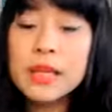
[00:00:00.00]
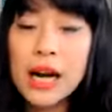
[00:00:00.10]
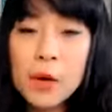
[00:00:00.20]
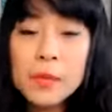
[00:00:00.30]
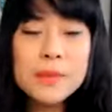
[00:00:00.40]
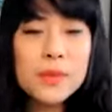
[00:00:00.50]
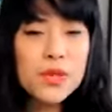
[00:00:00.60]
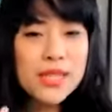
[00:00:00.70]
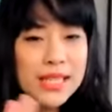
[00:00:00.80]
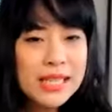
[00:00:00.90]
how
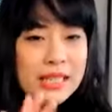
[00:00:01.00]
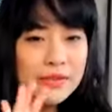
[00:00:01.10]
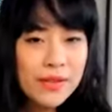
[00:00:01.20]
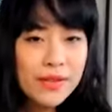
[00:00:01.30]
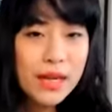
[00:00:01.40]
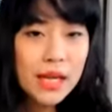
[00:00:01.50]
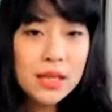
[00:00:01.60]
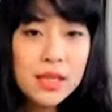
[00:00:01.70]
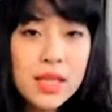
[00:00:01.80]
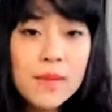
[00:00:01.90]
people see different
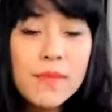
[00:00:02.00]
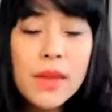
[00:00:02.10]
things